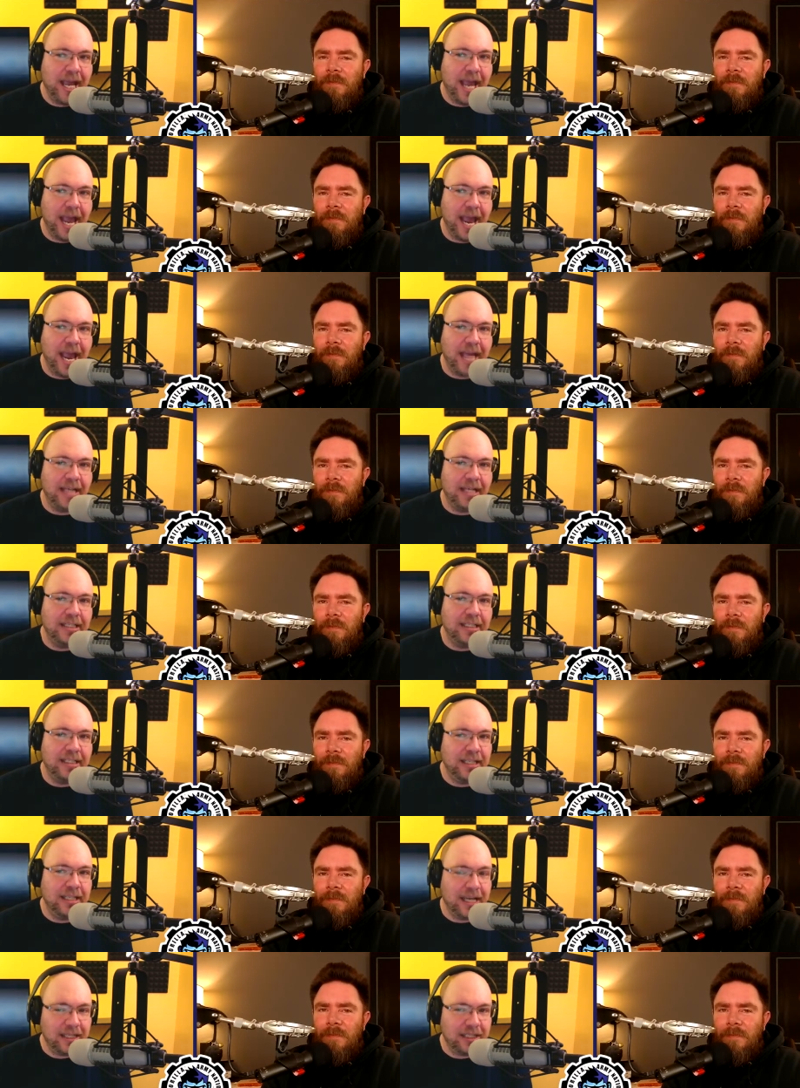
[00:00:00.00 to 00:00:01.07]
Speaker 1: And
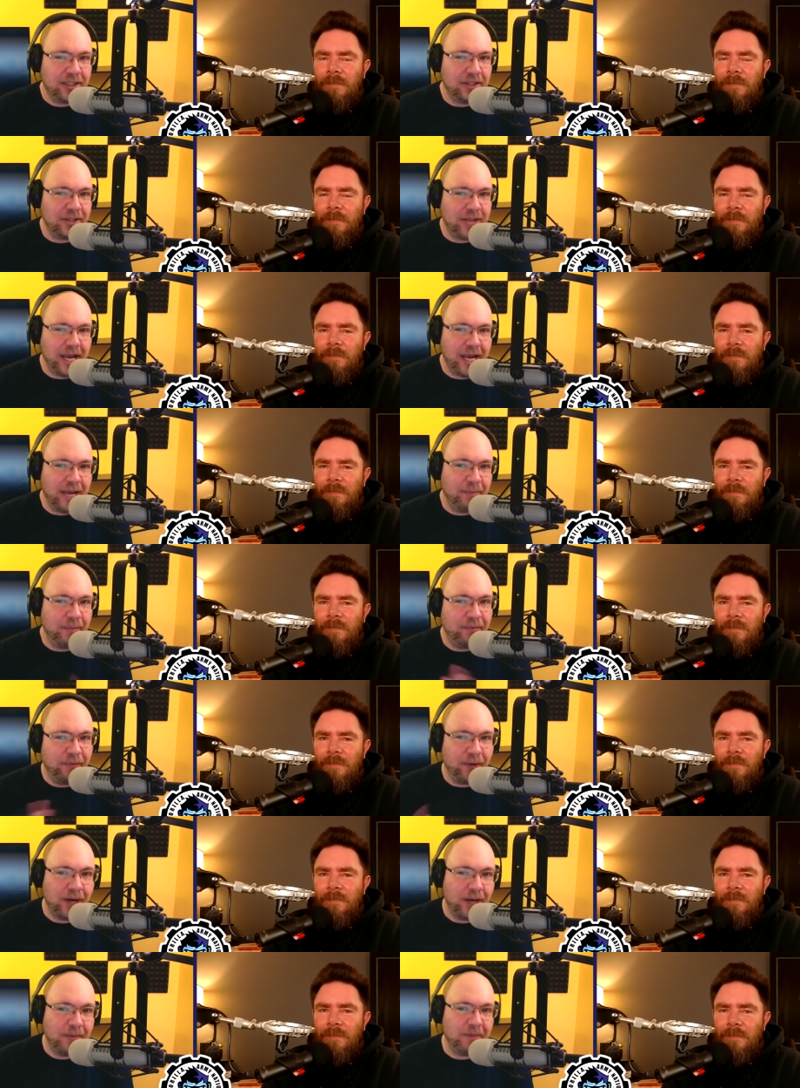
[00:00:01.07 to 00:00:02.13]
yesterday,
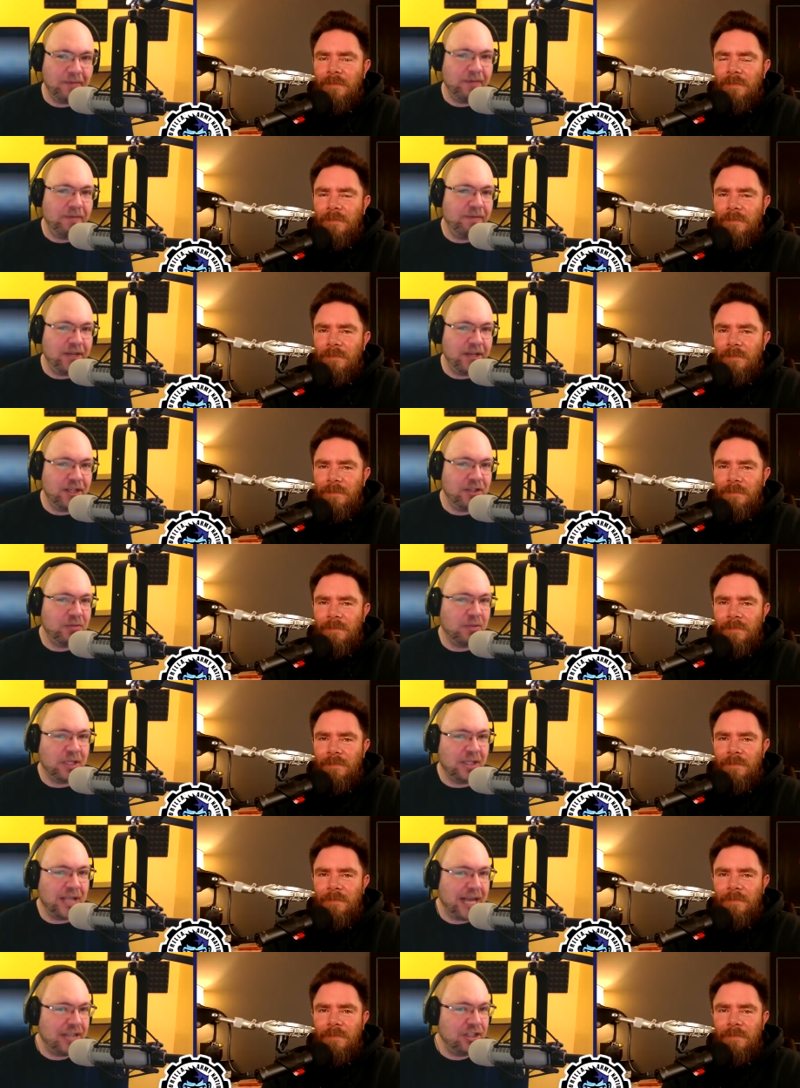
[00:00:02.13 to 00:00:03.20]
before I'm even finished with the
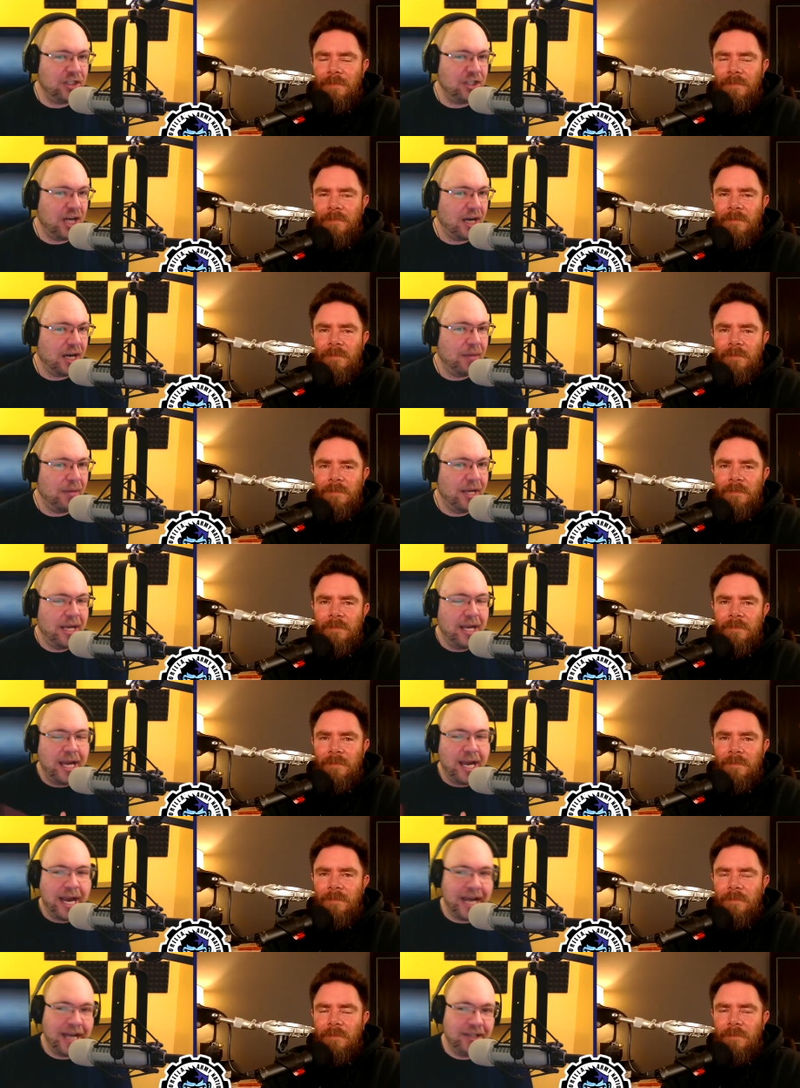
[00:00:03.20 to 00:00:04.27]
last job,
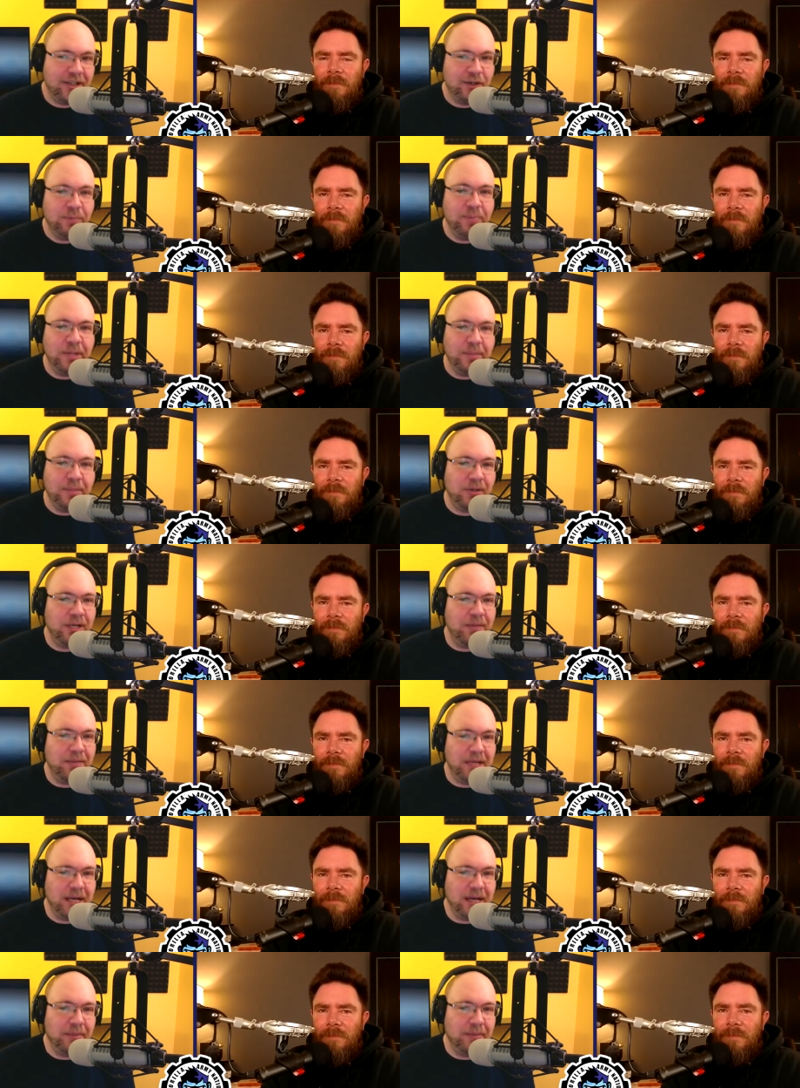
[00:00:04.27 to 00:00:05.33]
I had two people hit
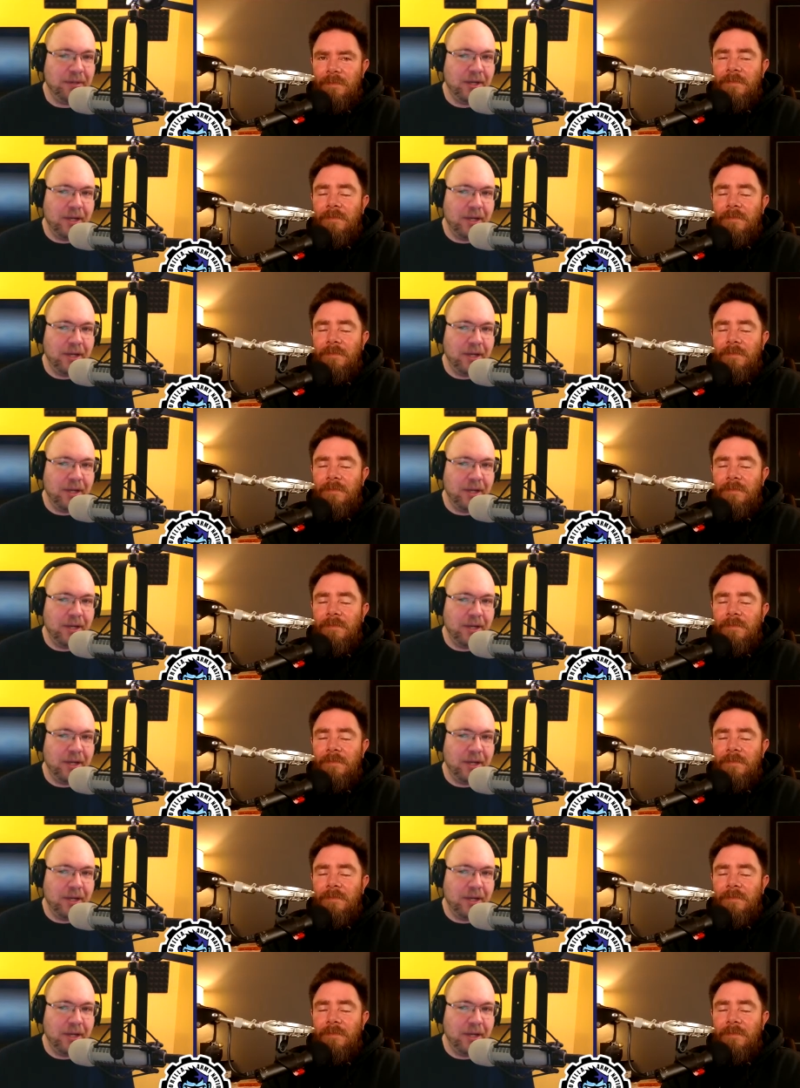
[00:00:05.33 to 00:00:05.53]
me up.